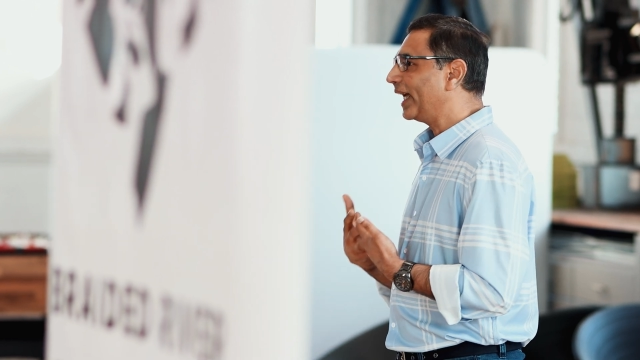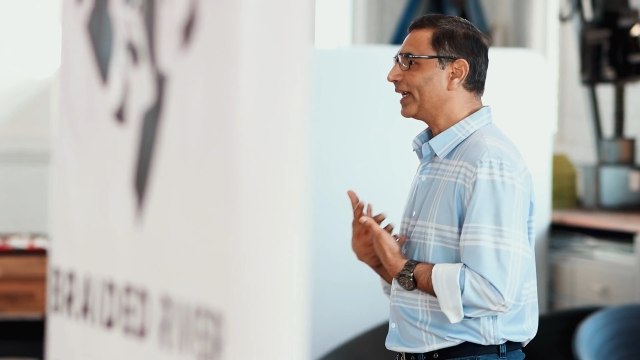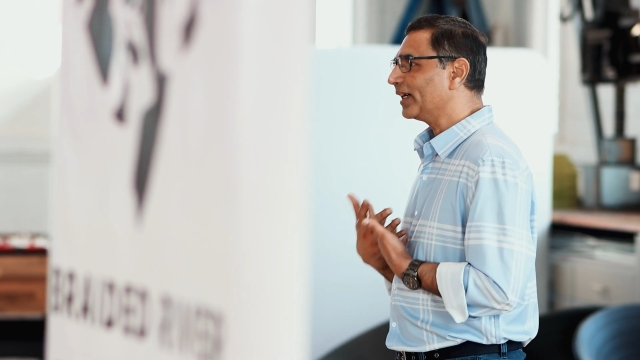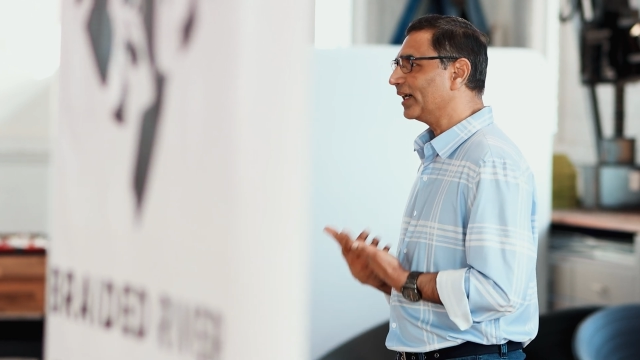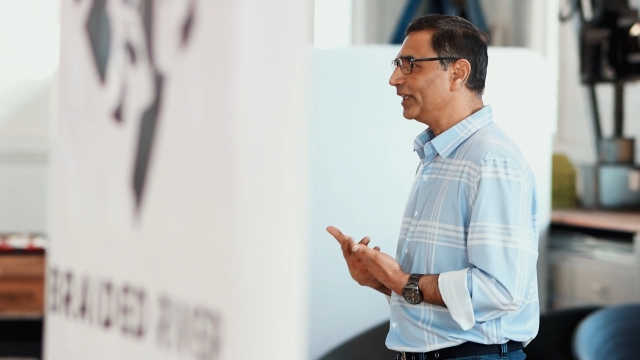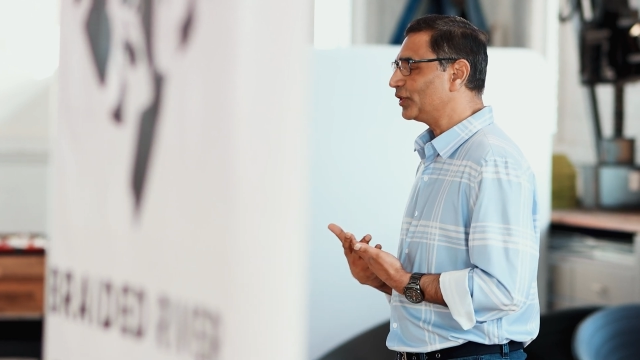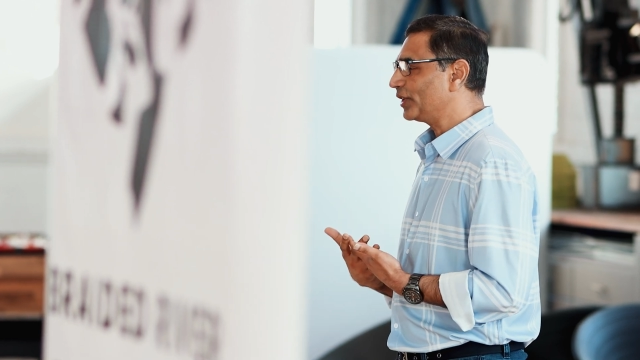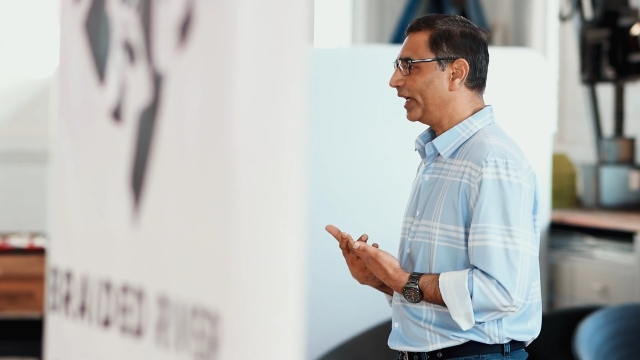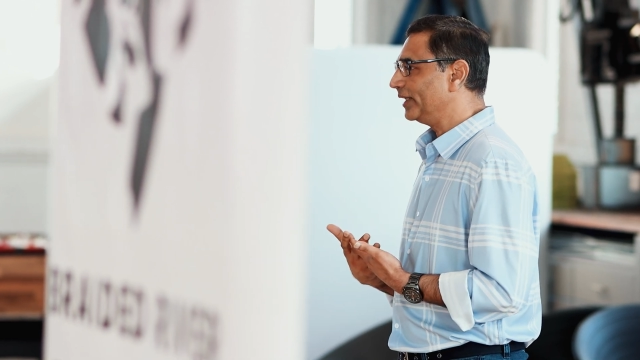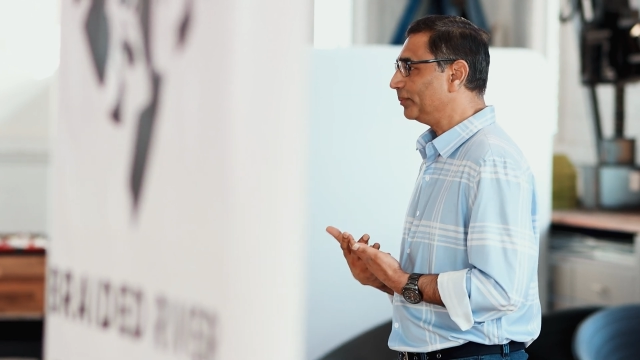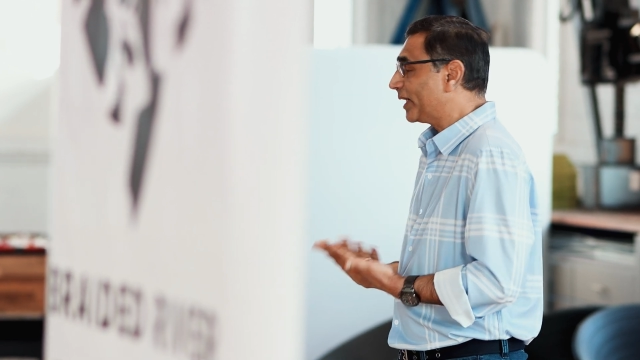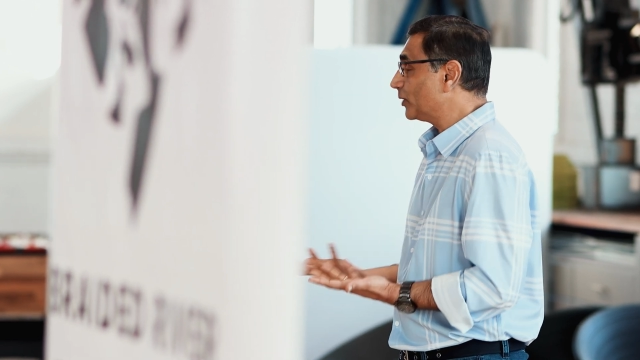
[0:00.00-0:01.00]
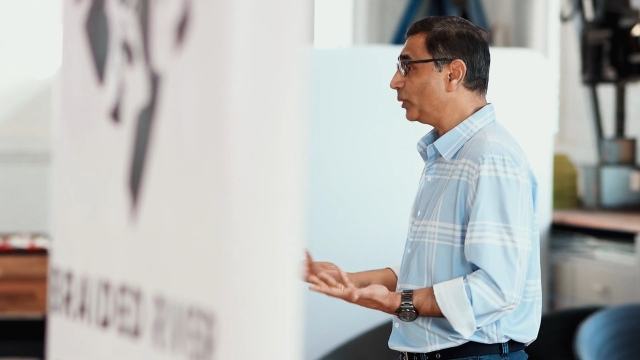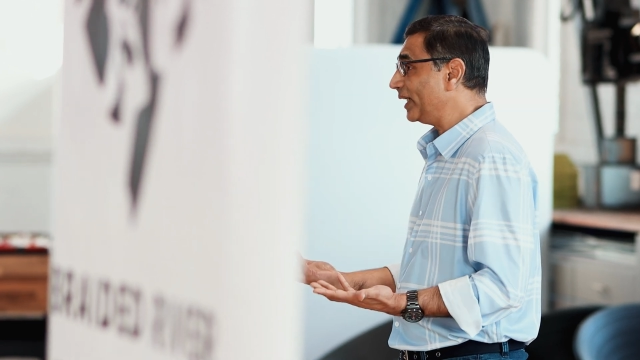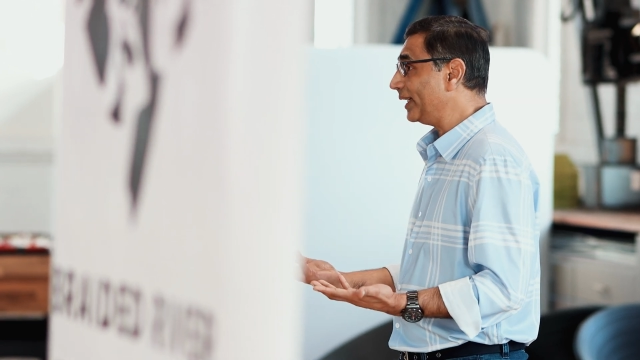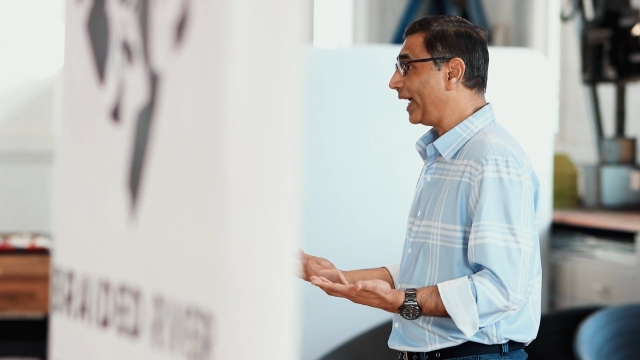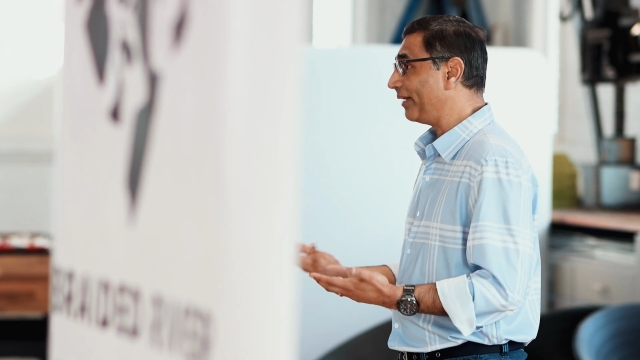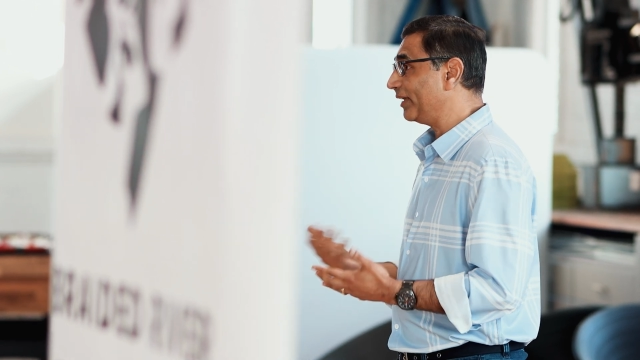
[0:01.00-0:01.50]
that early stage because we
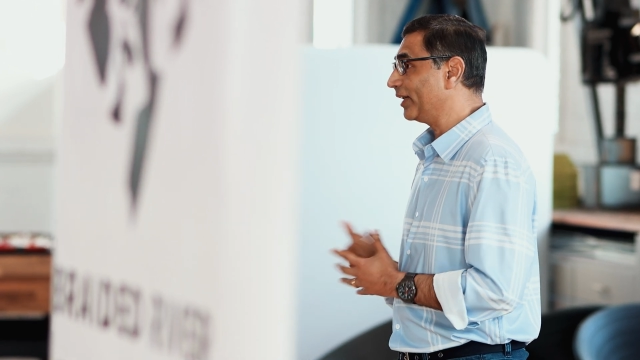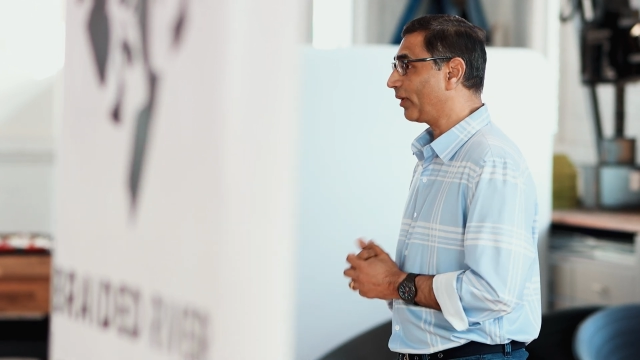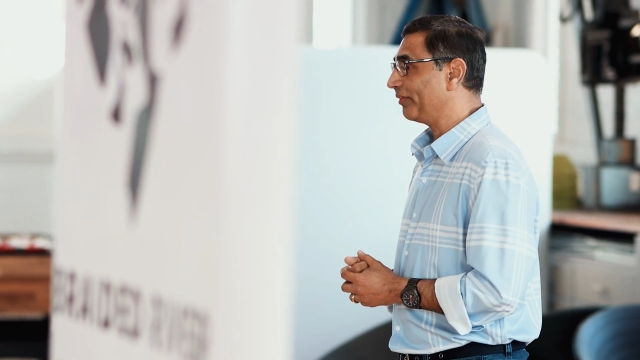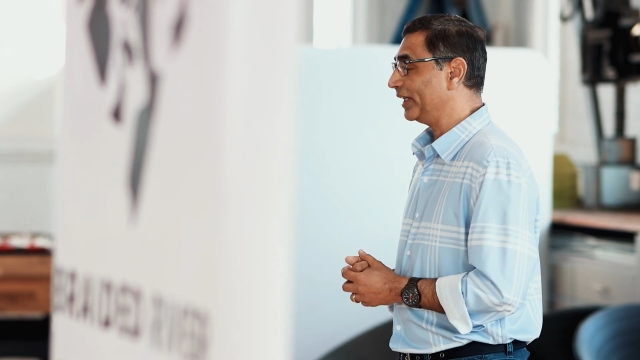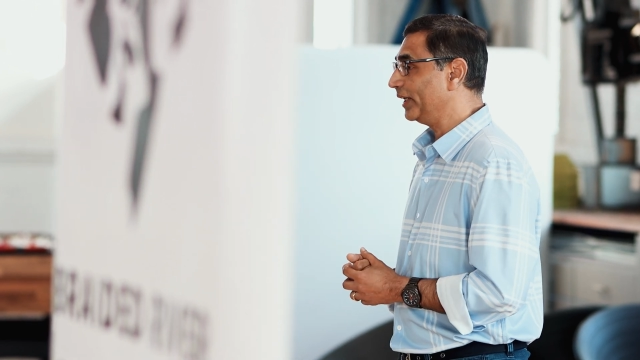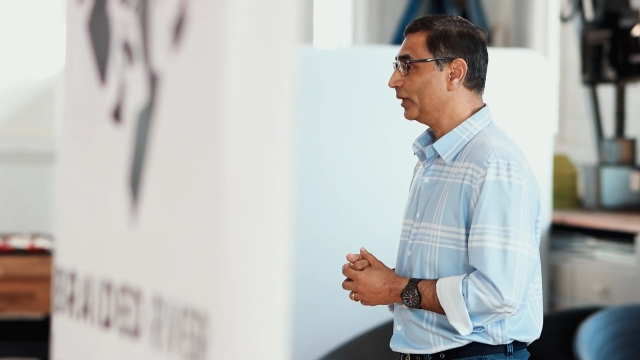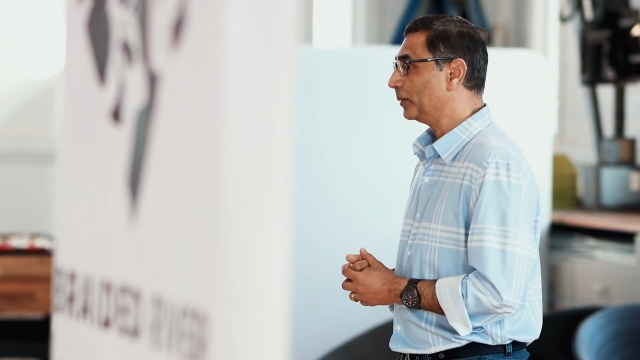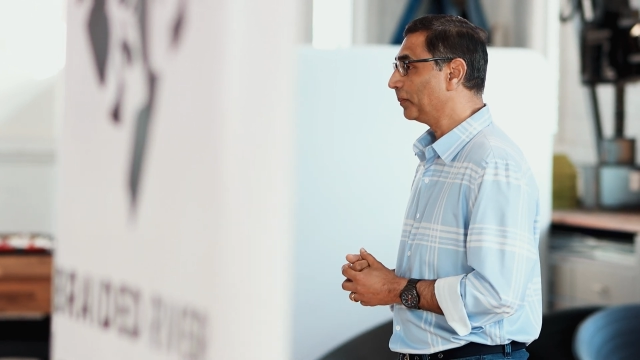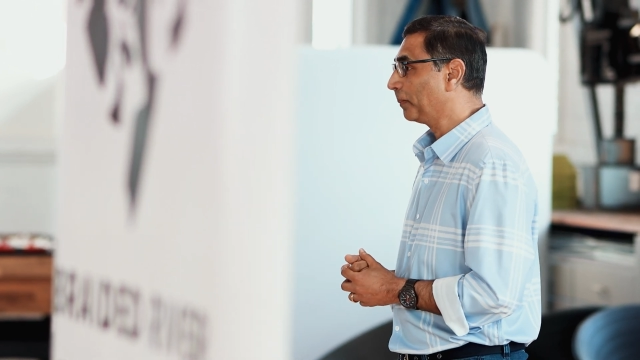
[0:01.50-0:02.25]
didn't have any revenue.